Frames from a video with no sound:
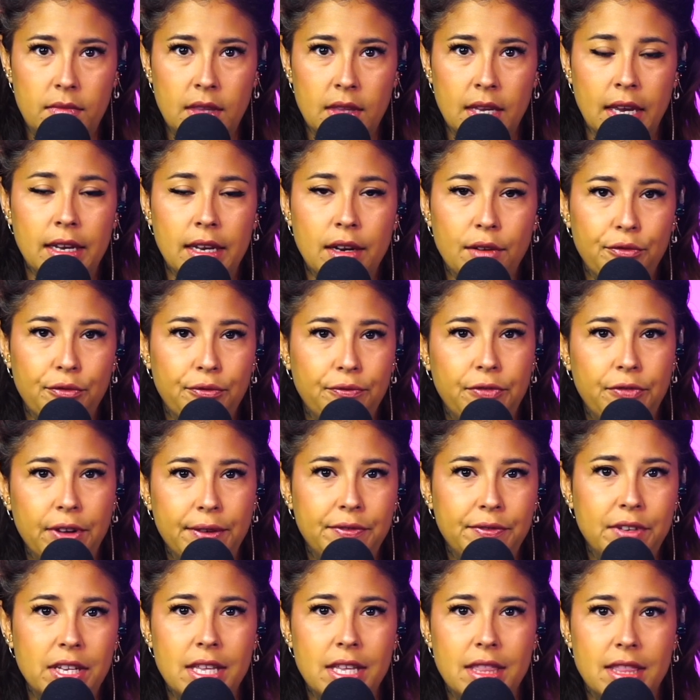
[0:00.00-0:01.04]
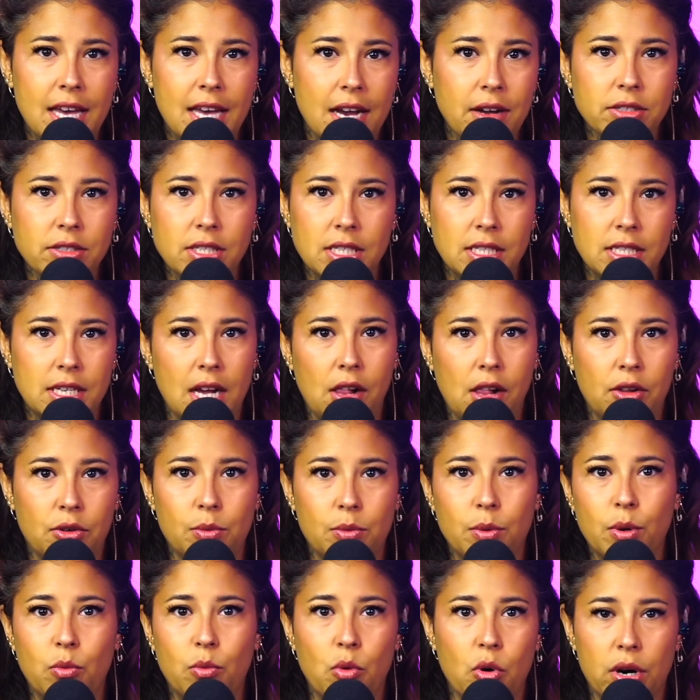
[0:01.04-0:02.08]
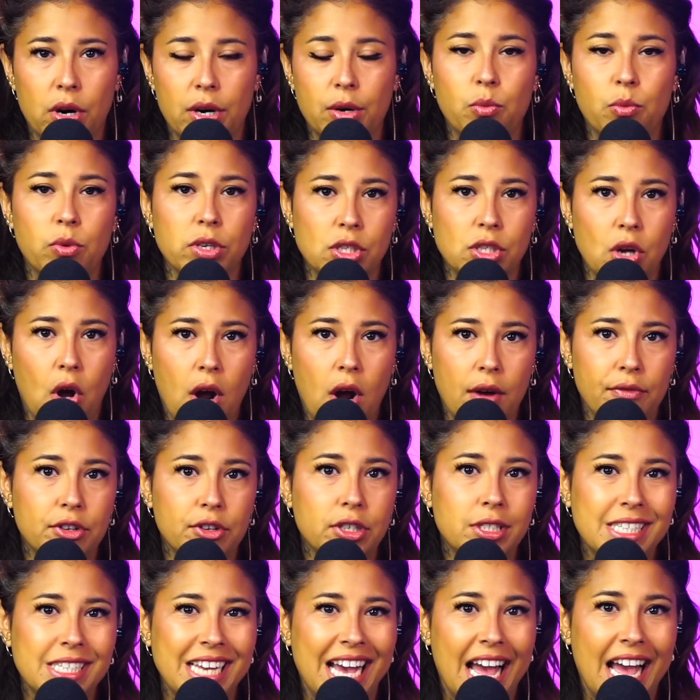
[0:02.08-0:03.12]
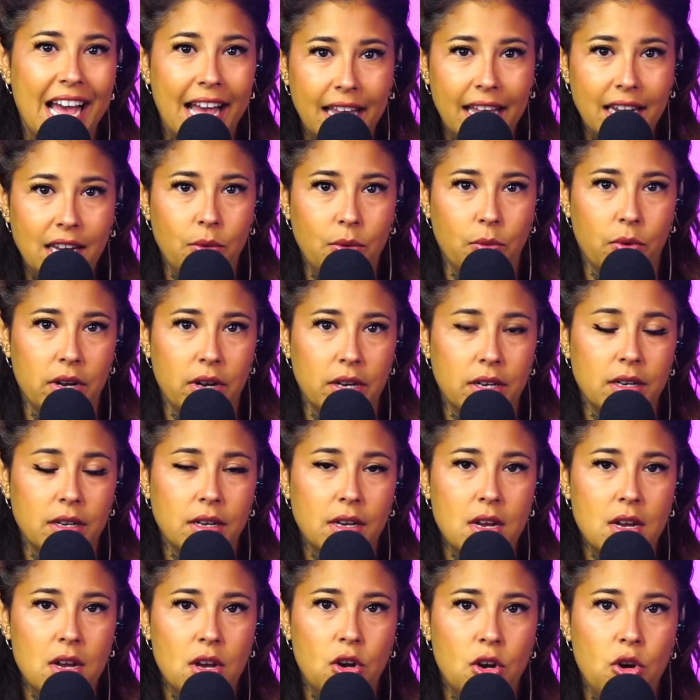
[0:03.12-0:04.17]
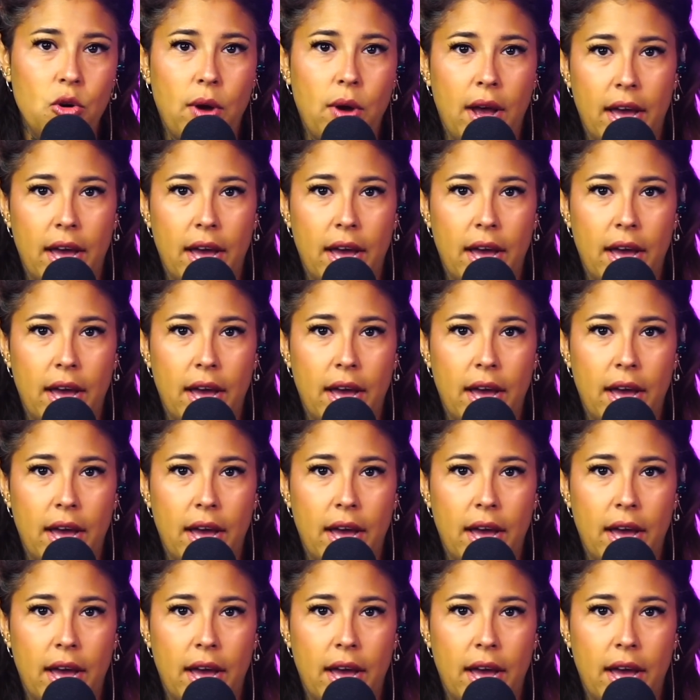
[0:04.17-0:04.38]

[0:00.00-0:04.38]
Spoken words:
and a $50,000 reward was offered to anyone who had